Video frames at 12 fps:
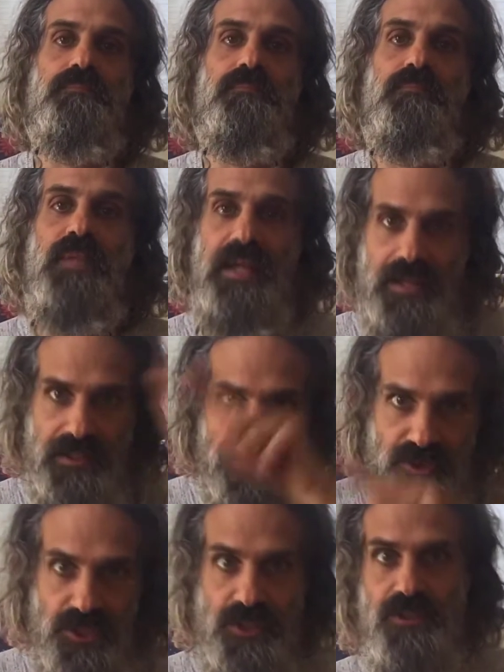The
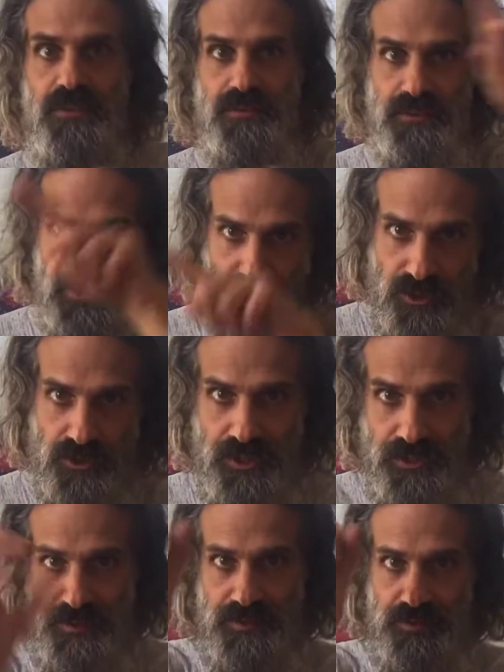energy that
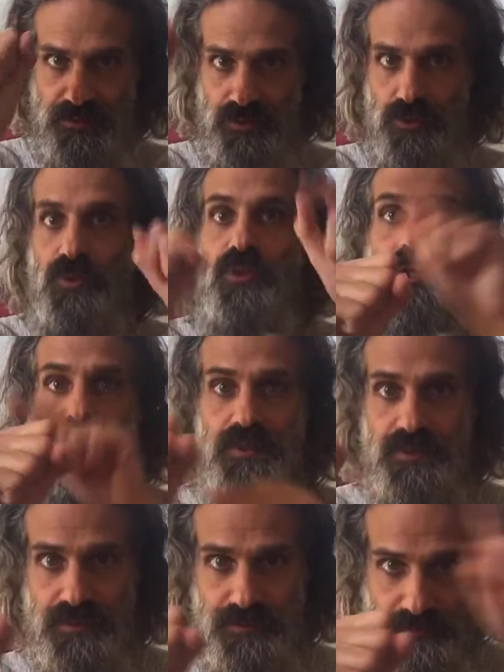connects two things.